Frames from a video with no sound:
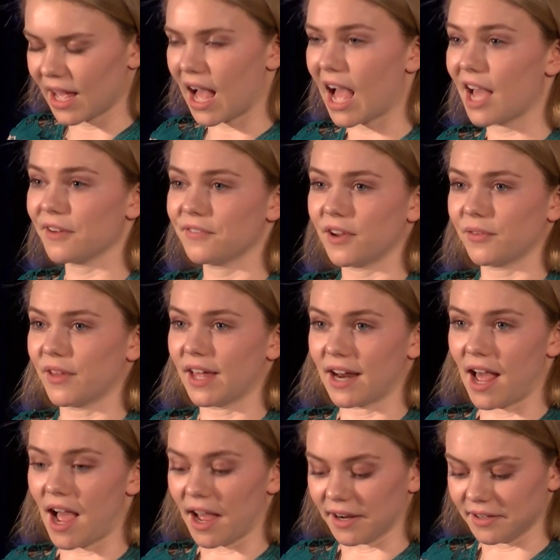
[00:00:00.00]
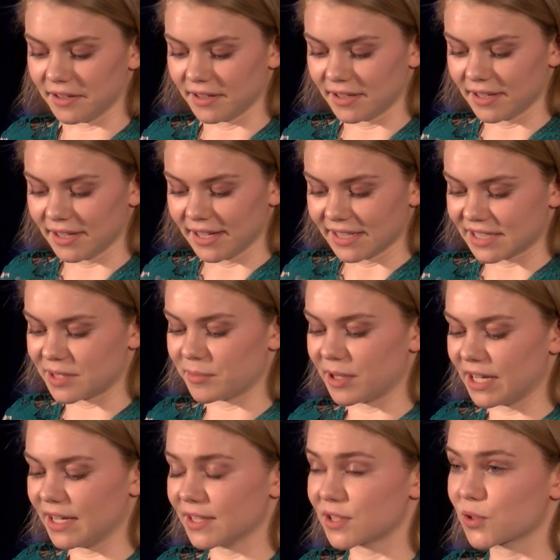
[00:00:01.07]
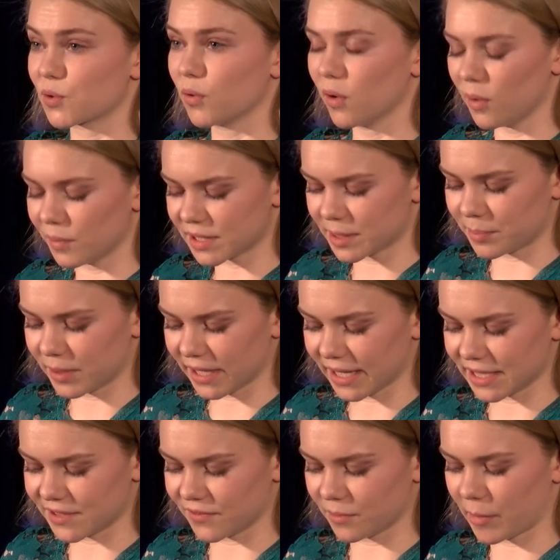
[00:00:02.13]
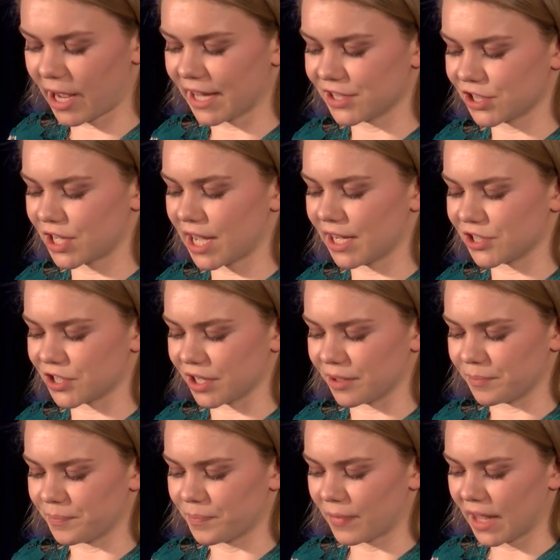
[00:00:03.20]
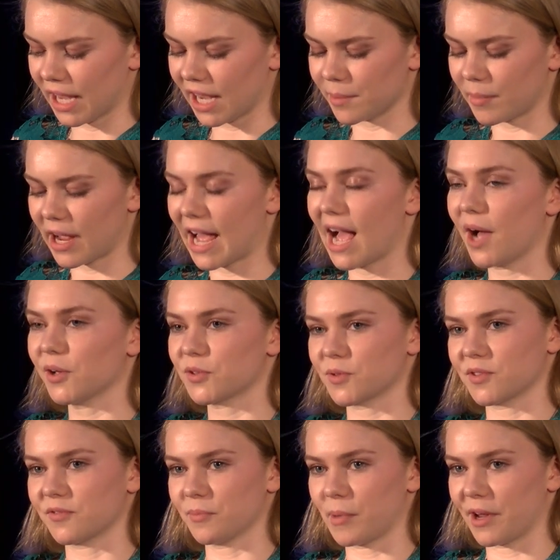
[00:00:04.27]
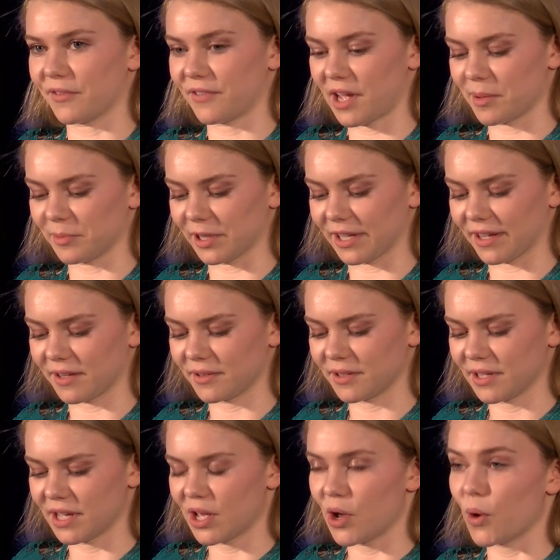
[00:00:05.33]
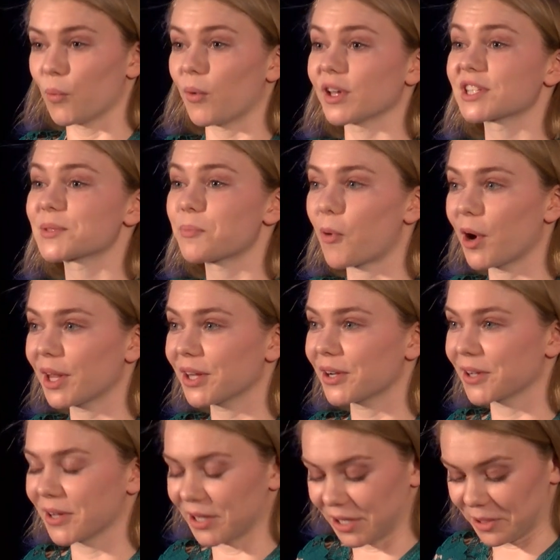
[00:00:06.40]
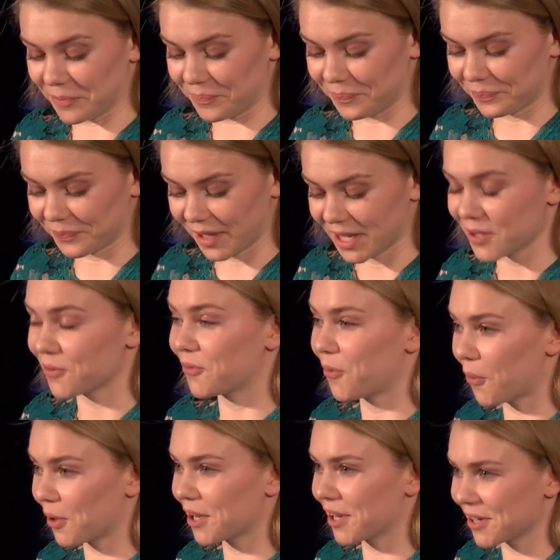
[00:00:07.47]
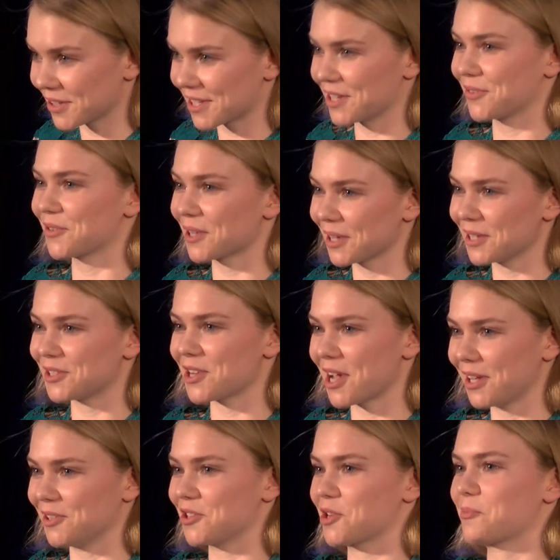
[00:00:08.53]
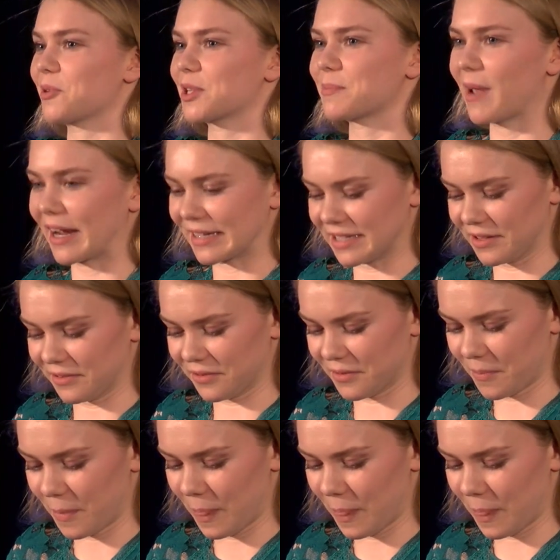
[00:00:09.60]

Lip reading: I found that odd. To me, school was a place for my education, and my house was for my family. Well, spoiler alert, 4 years can really change your perspective.